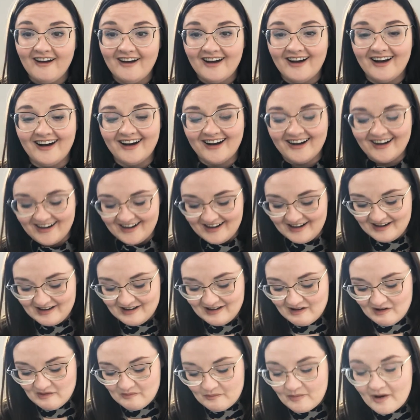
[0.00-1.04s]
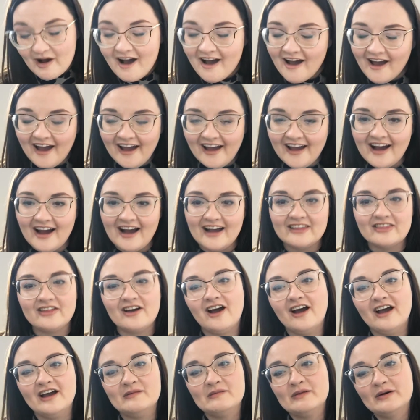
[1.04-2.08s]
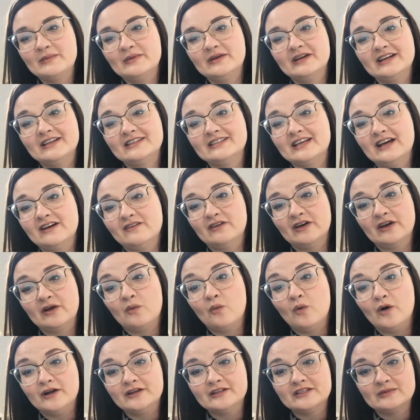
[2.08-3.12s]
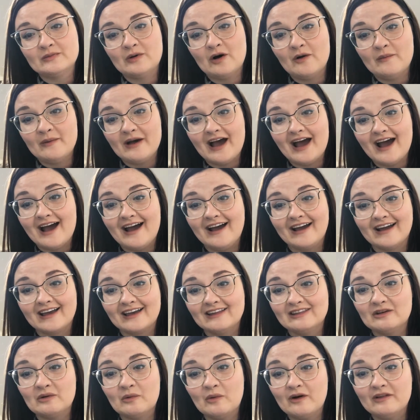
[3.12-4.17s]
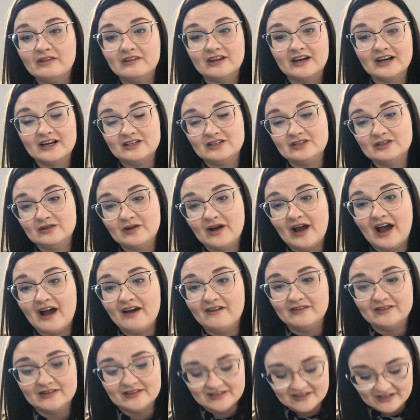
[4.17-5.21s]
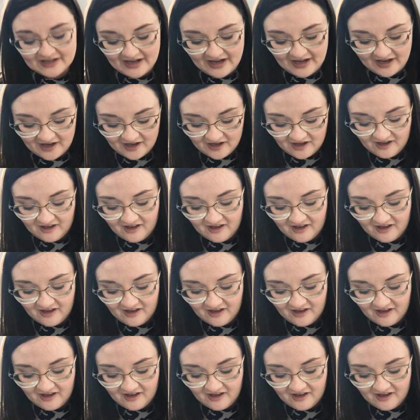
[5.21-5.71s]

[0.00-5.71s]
But I thought it might be nice to have like one small bag, and the one that I do have is like,